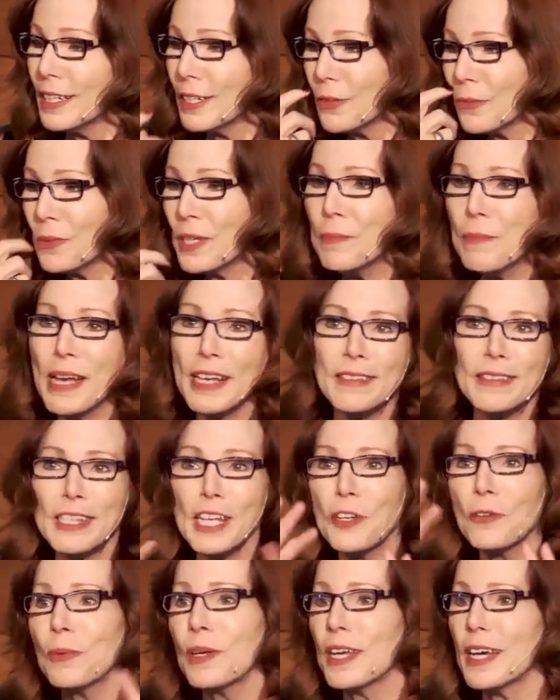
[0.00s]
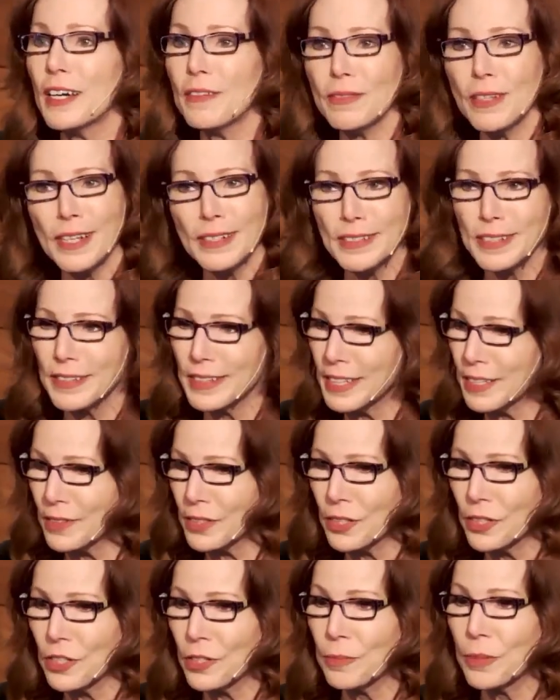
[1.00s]
we may think we have lots of things
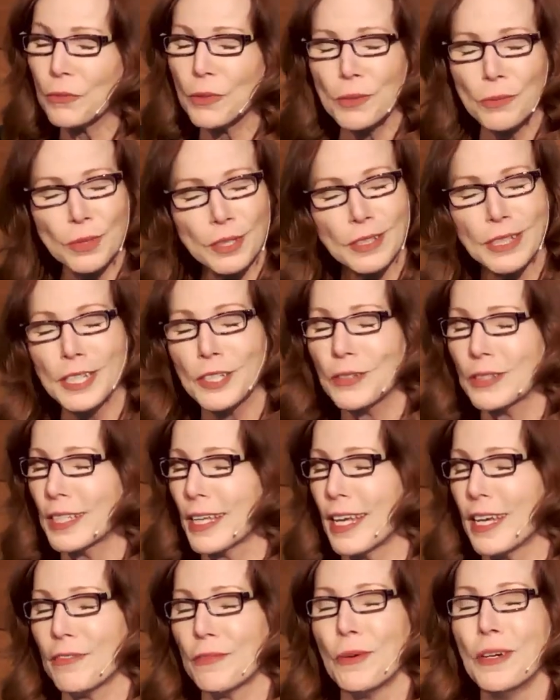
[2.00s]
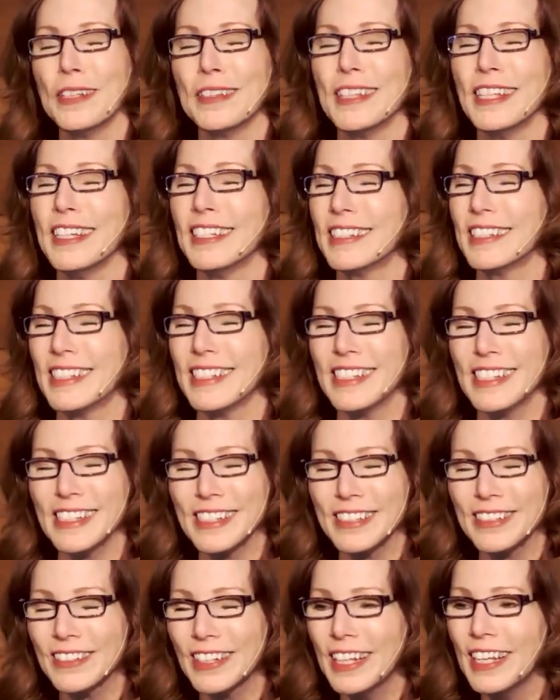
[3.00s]
to do, but we really only have one thing to
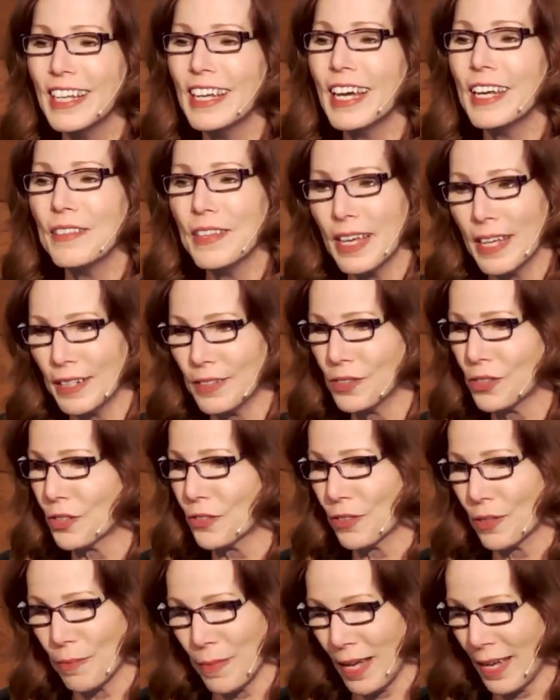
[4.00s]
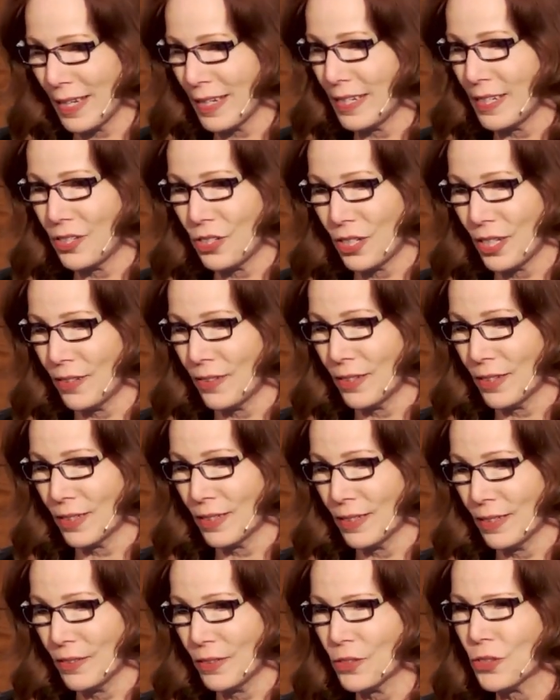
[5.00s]
do, and that is to remind each other
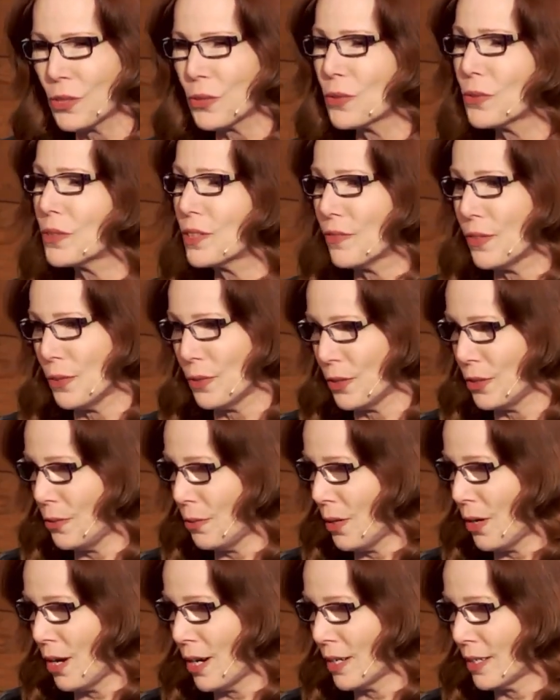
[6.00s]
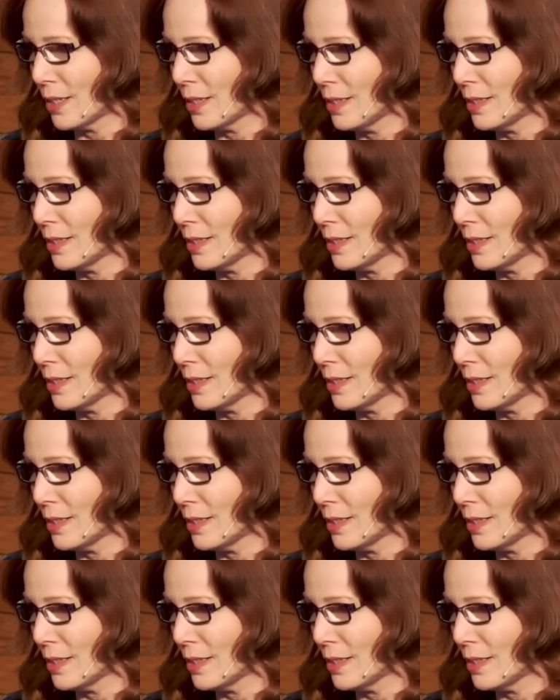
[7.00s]
the truth of who you are.